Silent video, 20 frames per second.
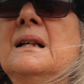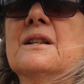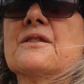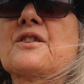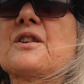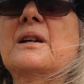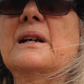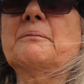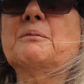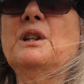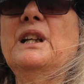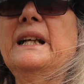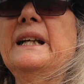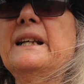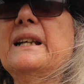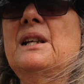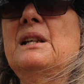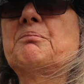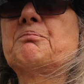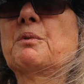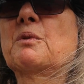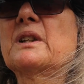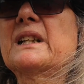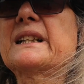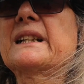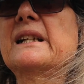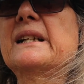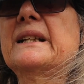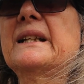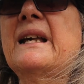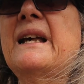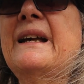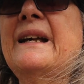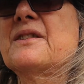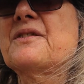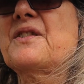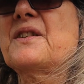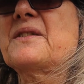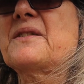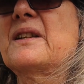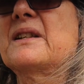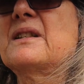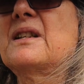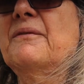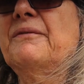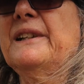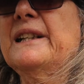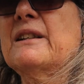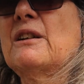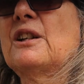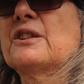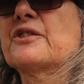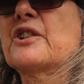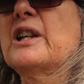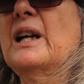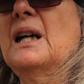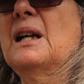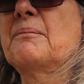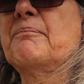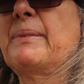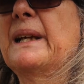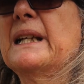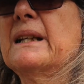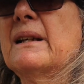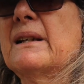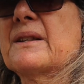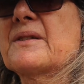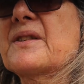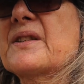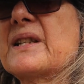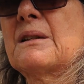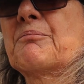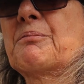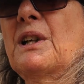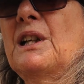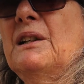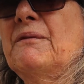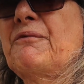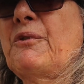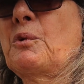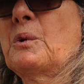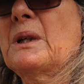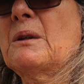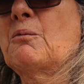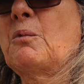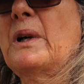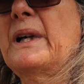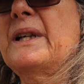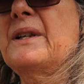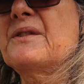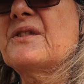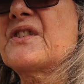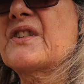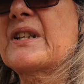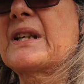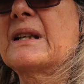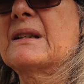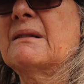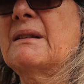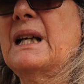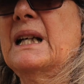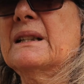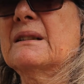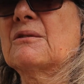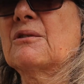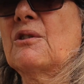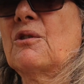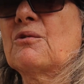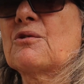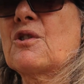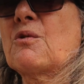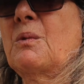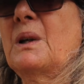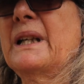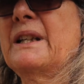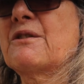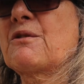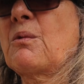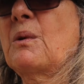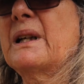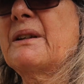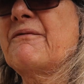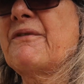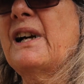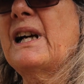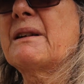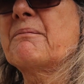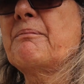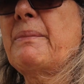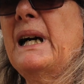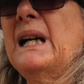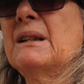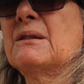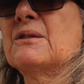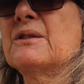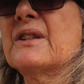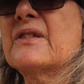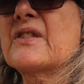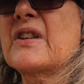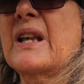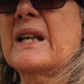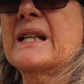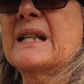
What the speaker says: So I'm going to keep working. This is a difficult job because the broadfork weighs, I don't know, 20-25 pounds.